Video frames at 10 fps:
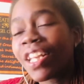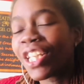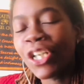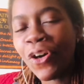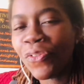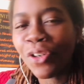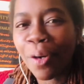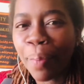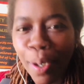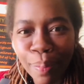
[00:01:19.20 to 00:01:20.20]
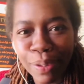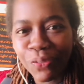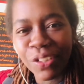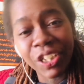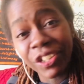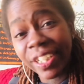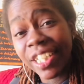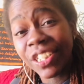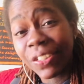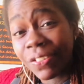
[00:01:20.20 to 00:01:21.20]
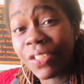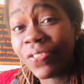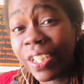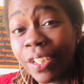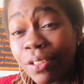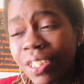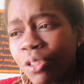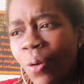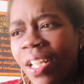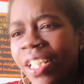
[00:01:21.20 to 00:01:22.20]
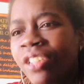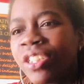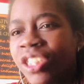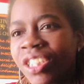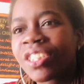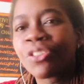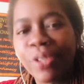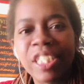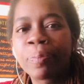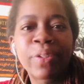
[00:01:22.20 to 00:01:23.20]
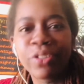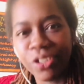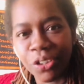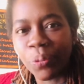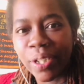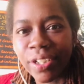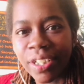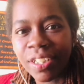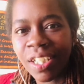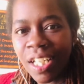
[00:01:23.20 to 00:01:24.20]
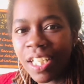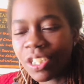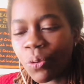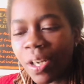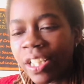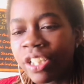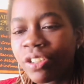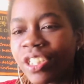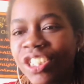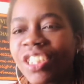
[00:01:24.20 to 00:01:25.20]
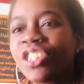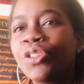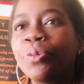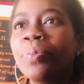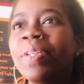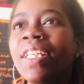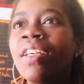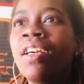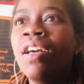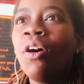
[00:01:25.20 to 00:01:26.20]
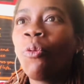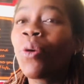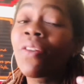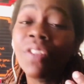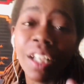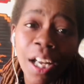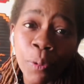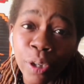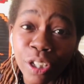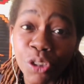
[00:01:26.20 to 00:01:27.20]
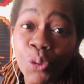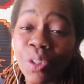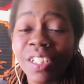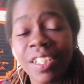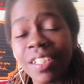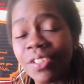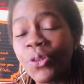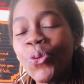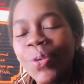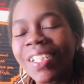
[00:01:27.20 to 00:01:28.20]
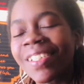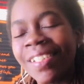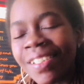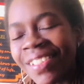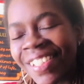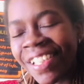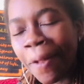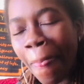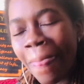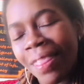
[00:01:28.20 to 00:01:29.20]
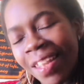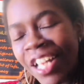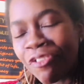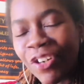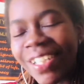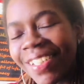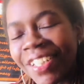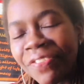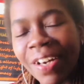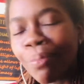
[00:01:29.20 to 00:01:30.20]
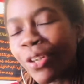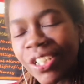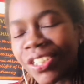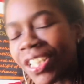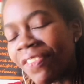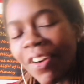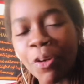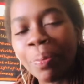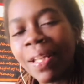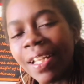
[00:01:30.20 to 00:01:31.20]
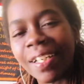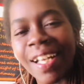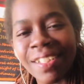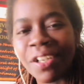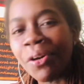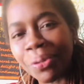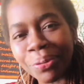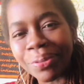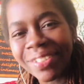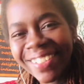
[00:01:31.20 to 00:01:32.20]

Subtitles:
The overall purpose for the creation of these videos is quite literally just to raise spiritual awareness. It's quite literally just to be one of the light workers who assists in raising the vibration of our planet as a whole.